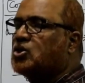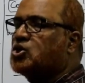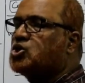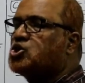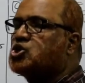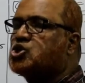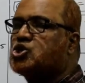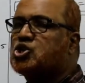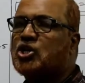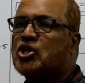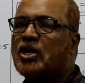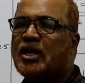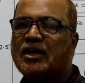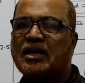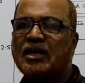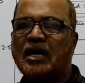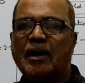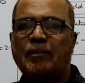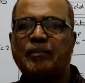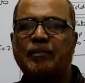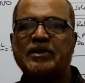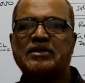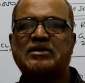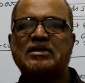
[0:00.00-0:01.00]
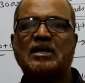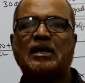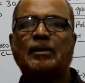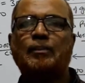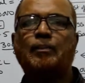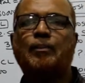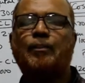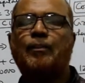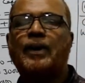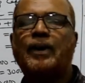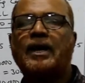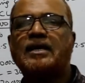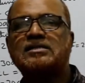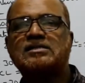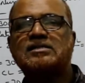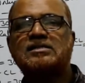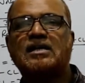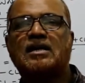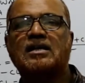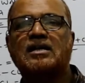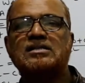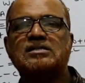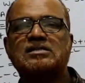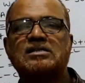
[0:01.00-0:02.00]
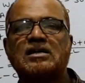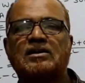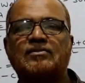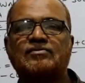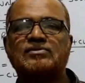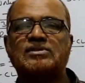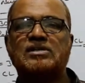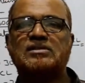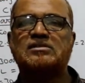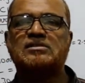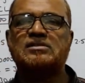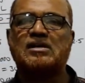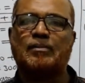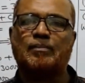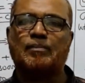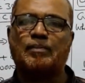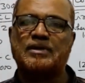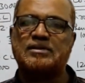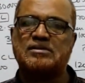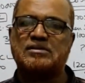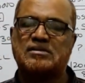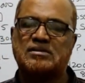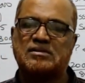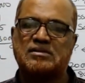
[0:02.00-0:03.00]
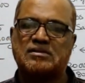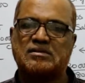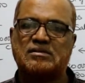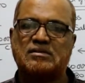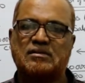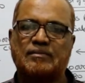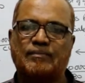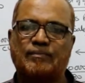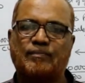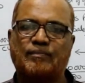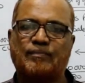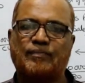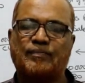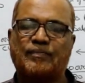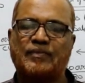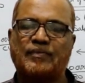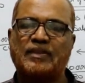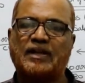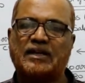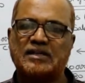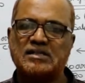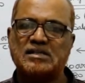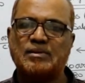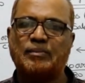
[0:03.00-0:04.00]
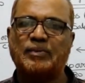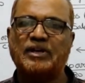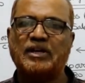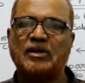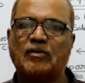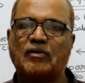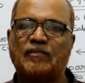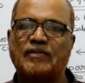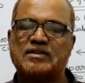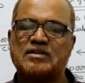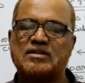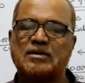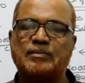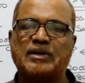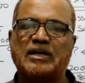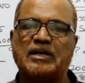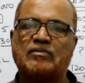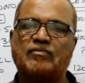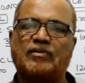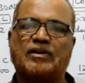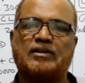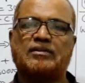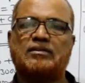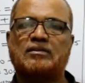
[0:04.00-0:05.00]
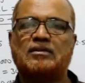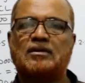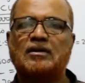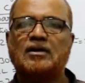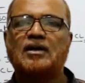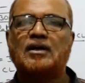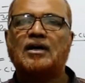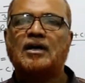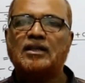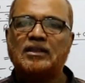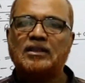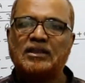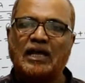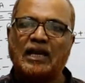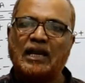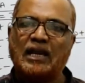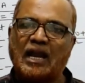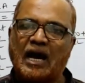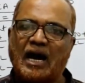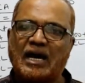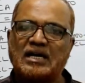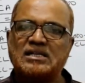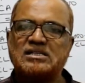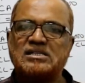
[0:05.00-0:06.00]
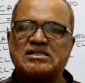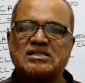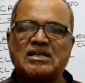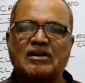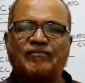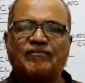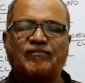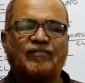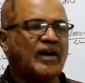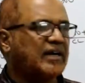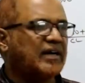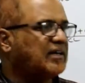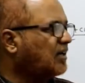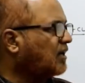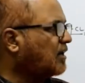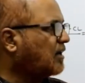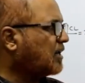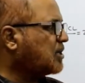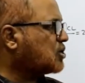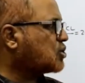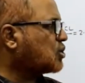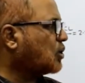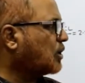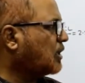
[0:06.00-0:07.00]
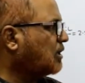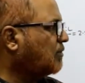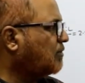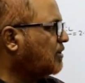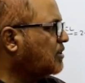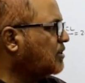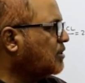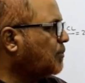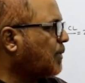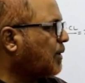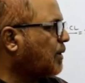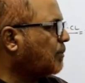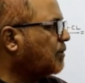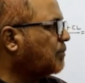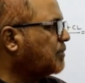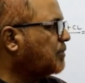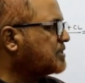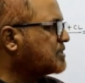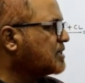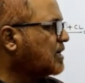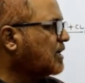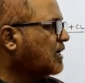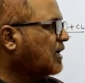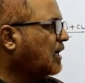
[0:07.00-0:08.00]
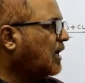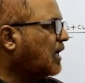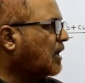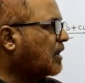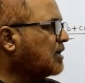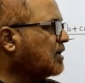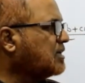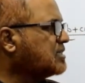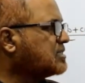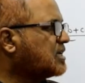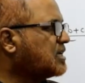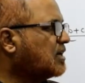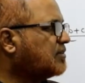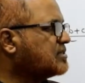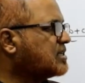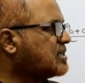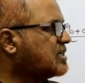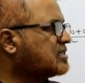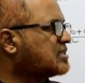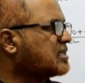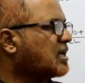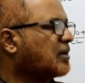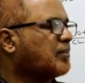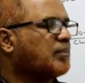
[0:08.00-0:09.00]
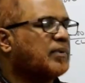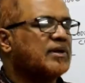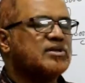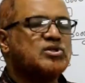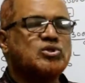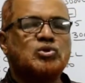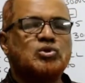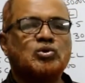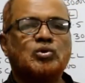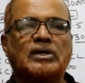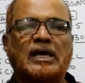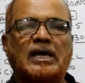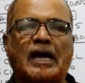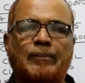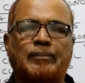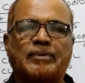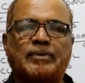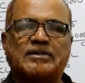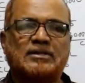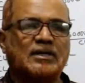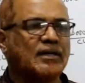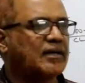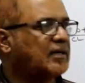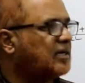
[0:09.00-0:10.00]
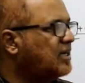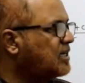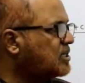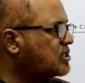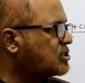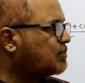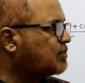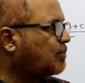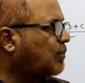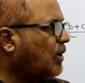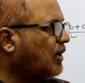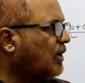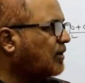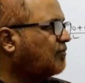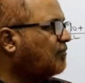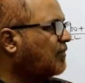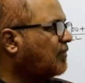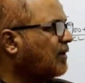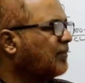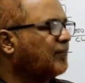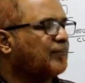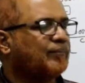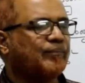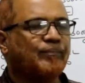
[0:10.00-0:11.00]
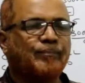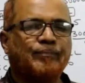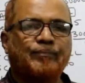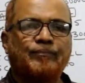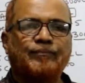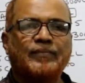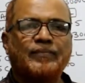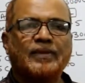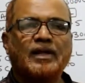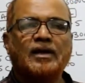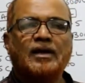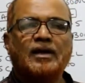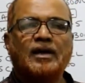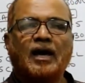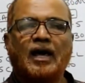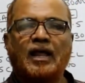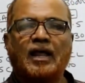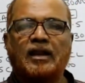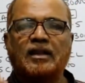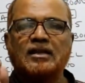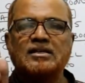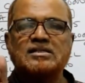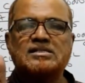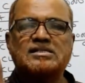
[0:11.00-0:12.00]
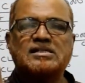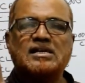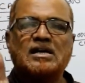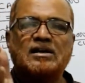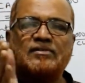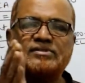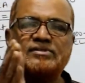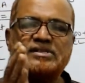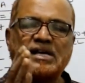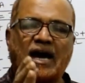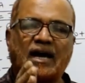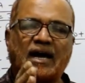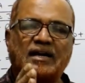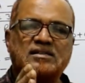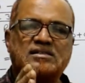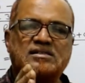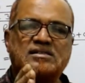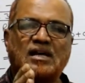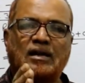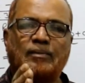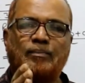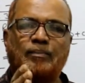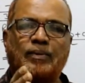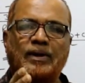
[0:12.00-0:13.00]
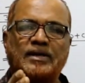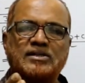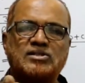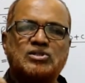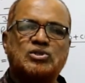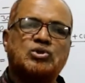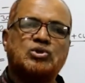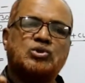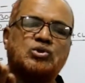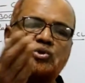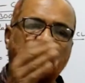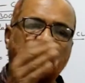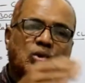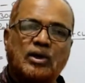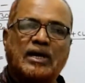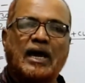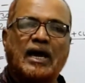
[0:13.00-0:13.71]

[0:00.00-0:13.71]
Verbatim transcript: share capital plus reserves and surplus. That is the meaning of the term net worth. The last and final ratio given in the problem is reserves and surplus to capital is 0.5. Reserves and surplus to